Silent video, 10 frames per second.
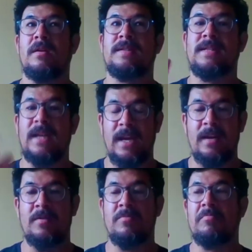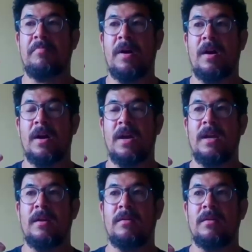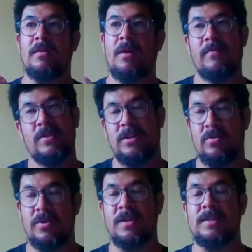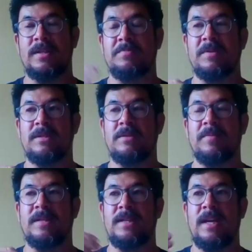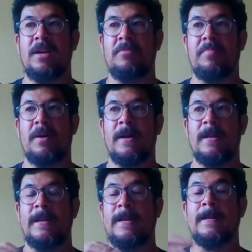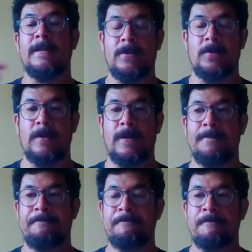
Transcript: seen by obviously audiences, but to be seen by the industry